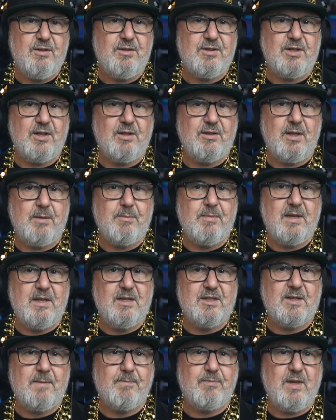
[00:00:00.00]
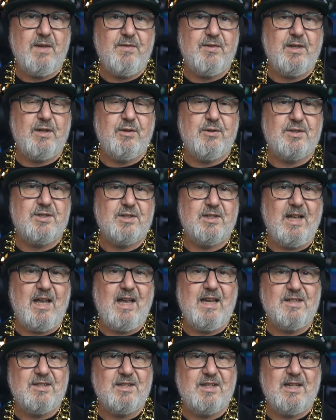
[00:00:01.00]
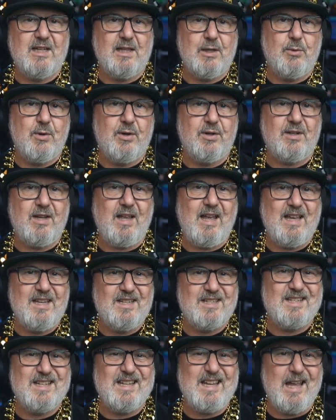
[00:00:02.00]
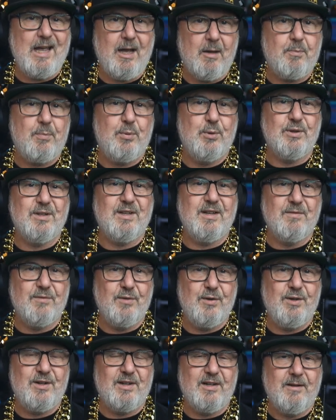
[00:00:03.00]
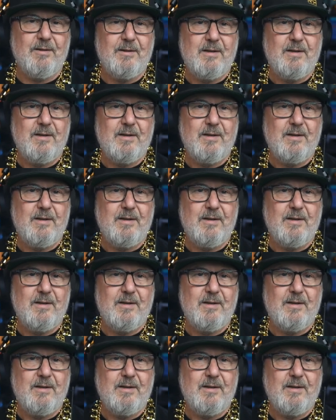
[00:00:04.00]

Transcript: So that means even though it's an 8 kilowatt AC output inverter,